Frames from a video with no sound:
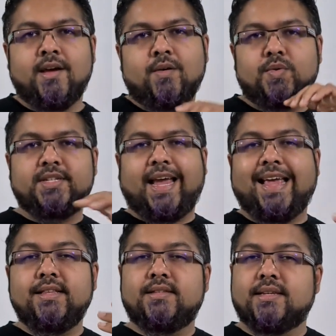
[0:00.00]
which
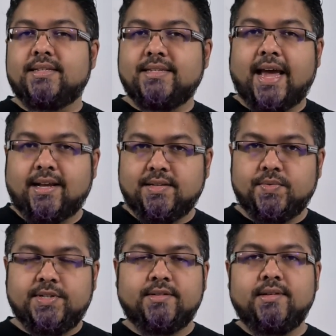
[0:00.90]
intersects,
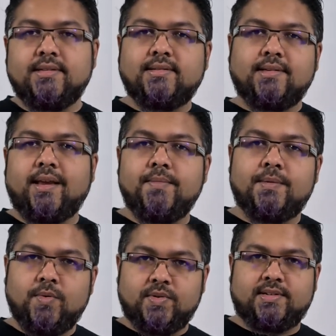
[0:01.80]
which is the same in
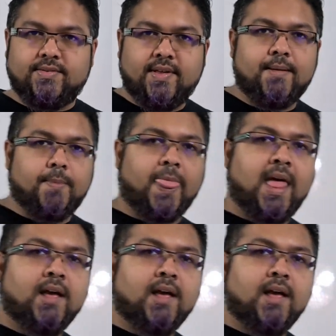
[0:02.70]
both of them.